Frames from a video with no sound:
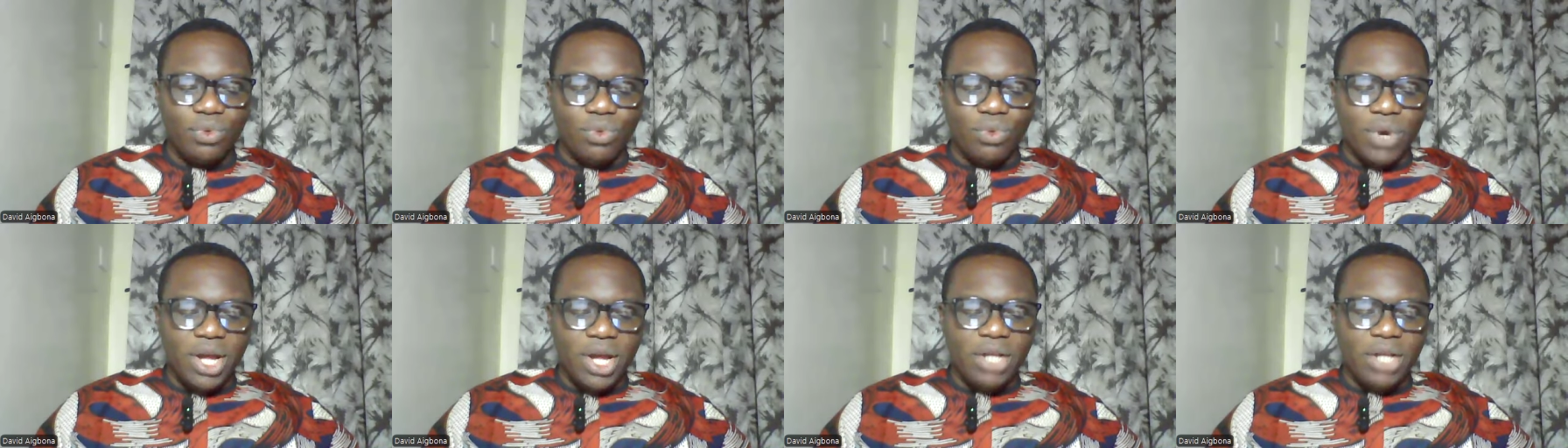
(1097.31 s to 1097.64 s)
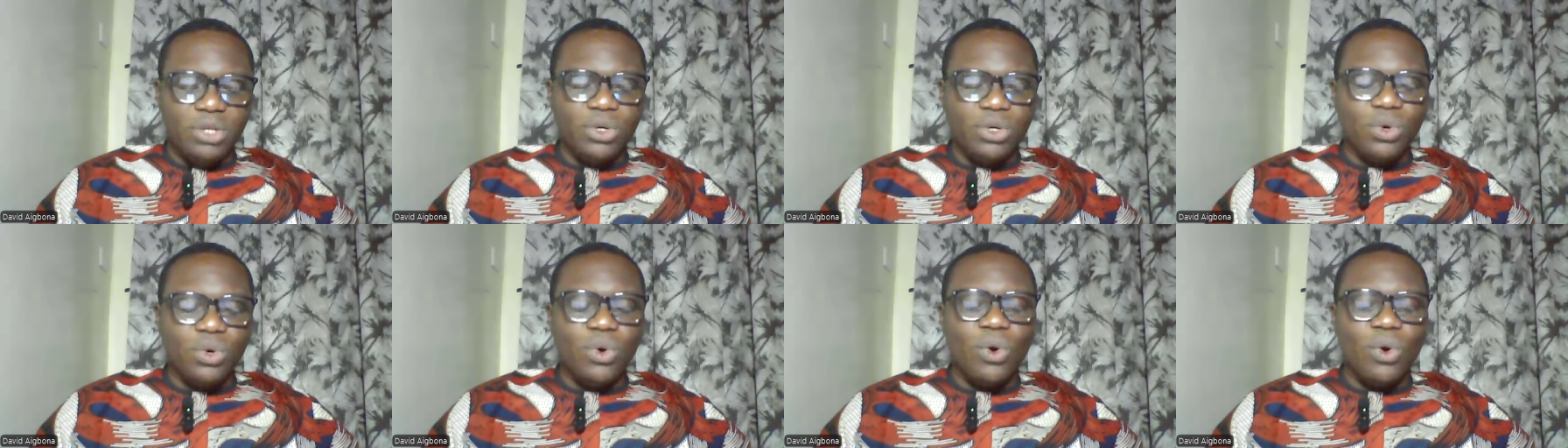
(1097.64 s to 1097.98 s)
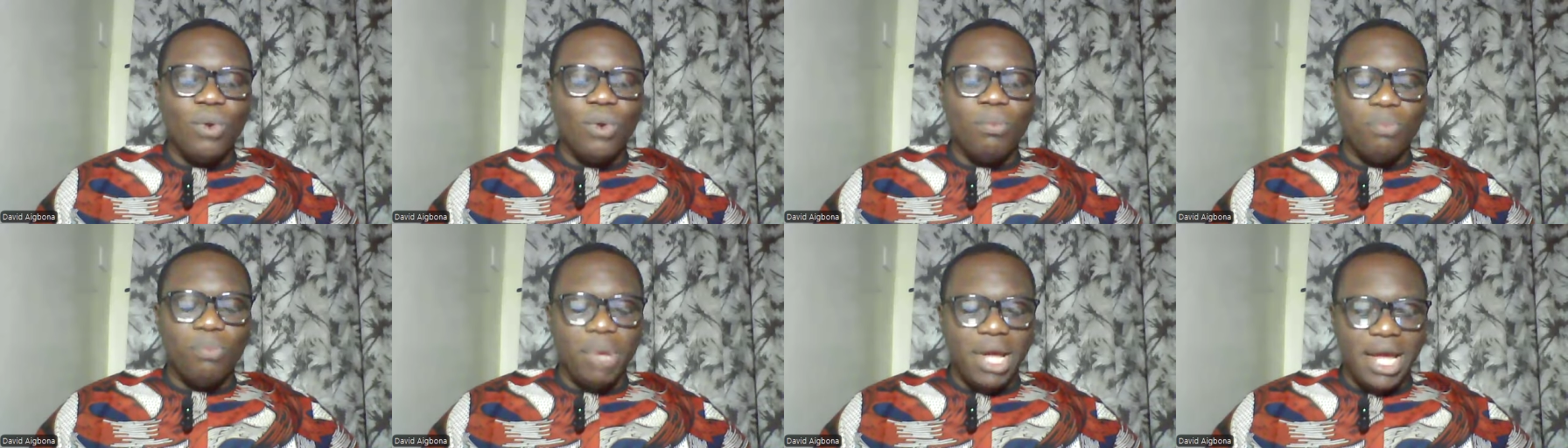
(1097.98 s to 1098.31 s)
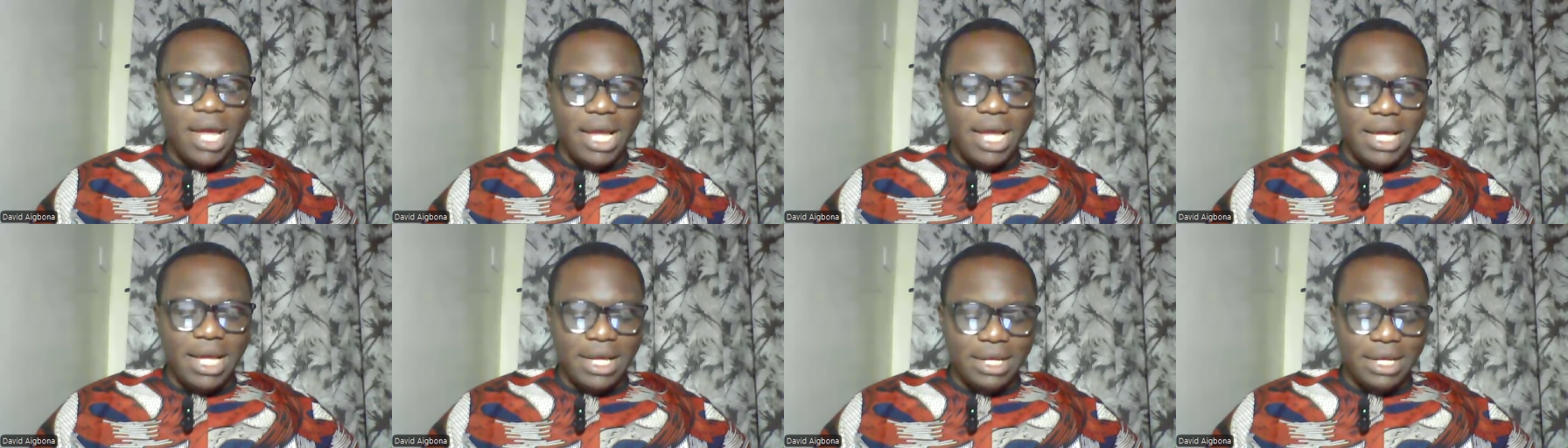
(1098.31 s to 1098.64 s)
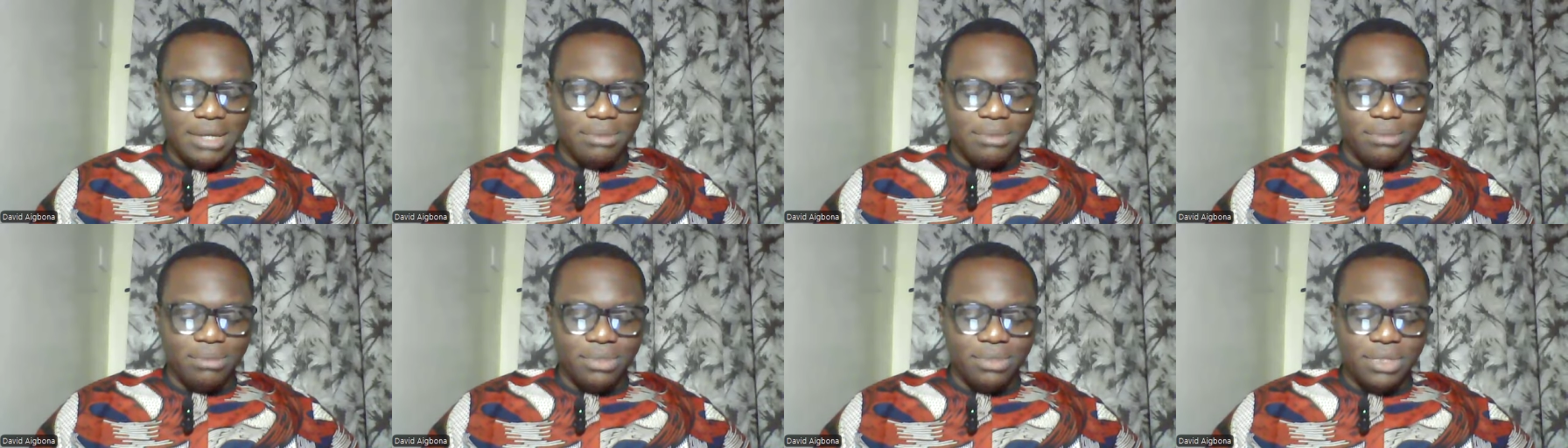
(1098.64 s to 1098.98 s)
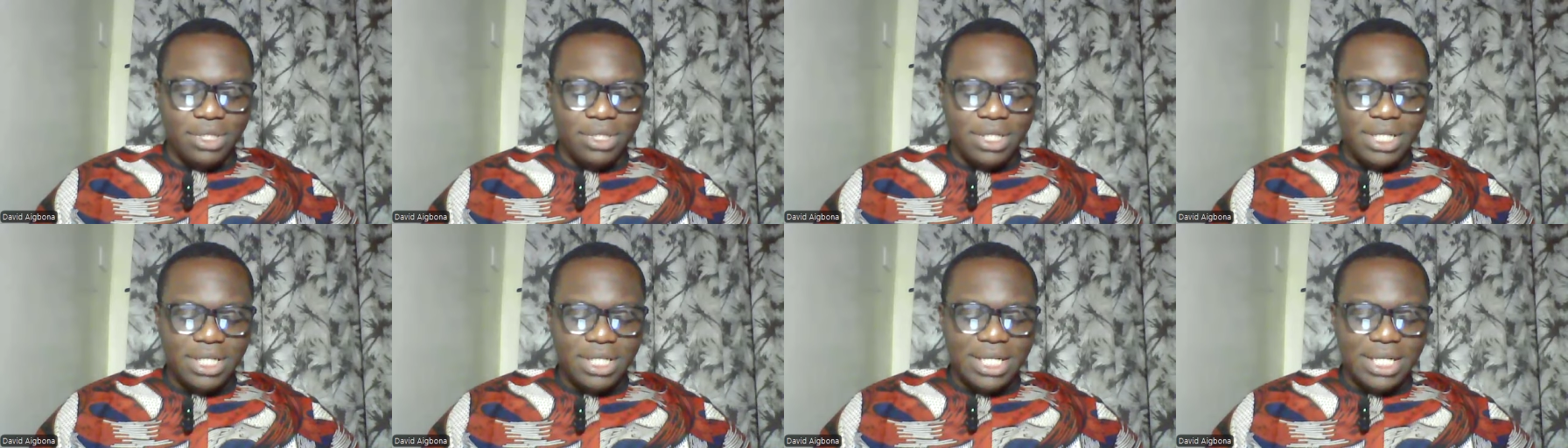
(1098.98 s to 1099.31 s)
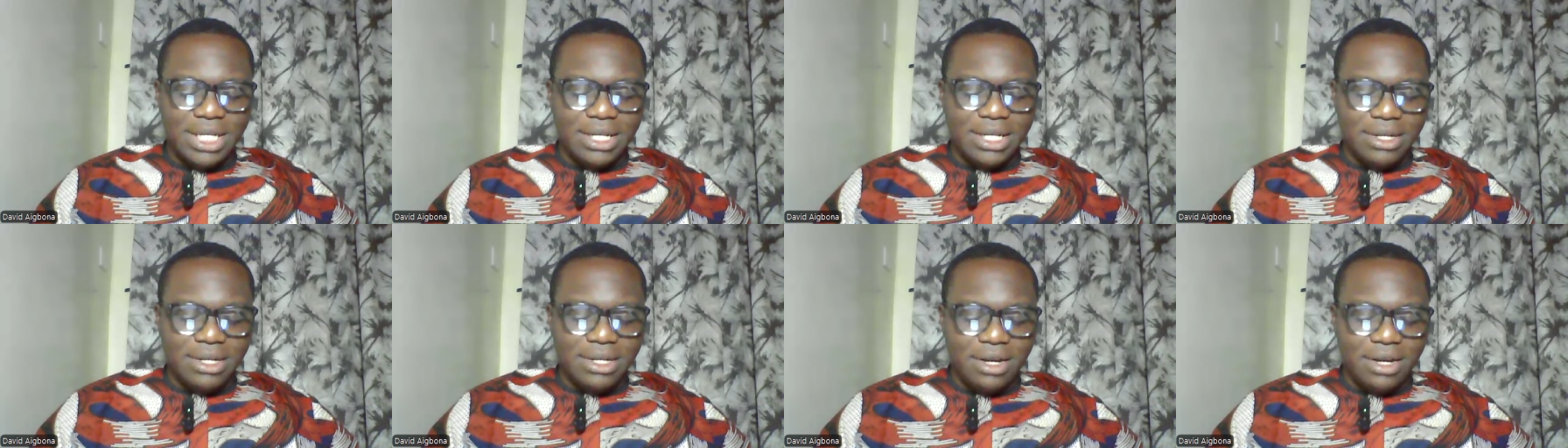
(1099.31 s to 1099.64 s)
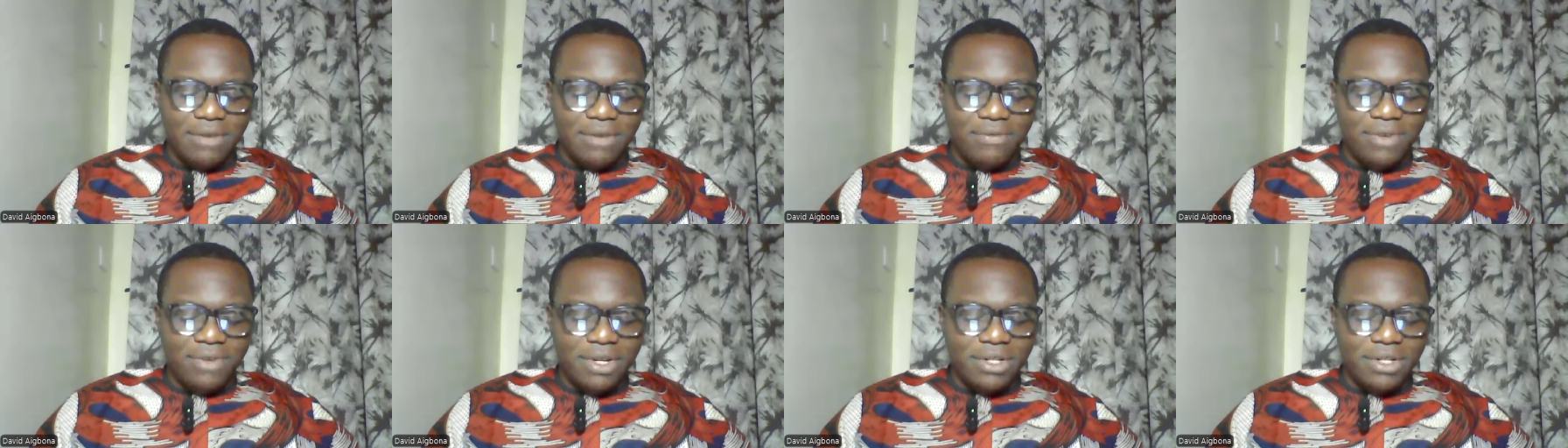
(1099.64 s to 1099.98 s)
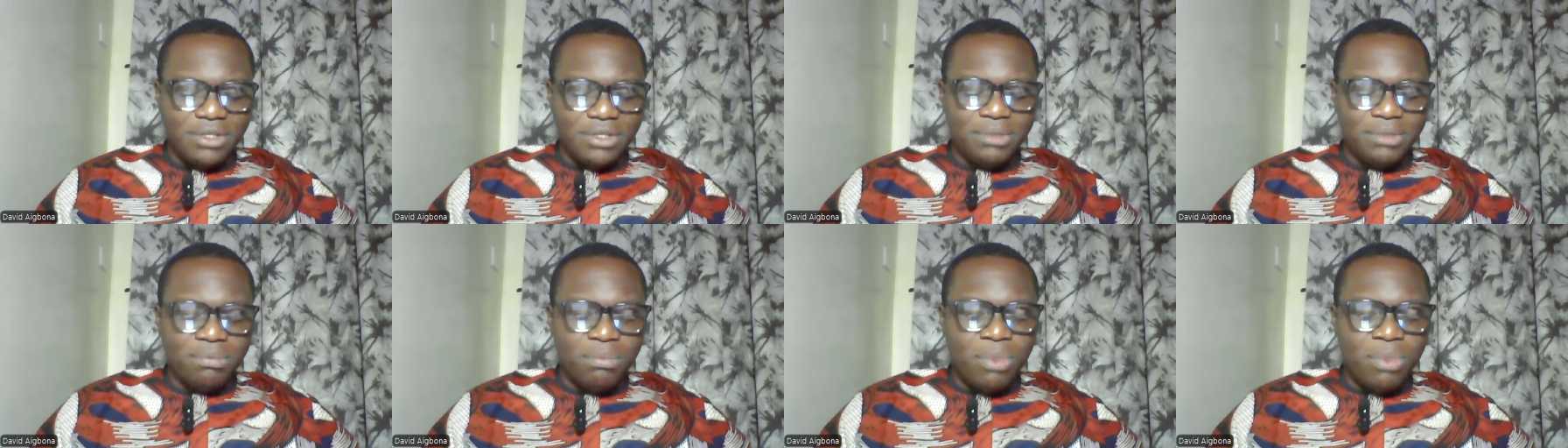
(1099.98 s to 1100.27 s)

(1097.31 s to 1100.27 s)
When you obey Him, He reveals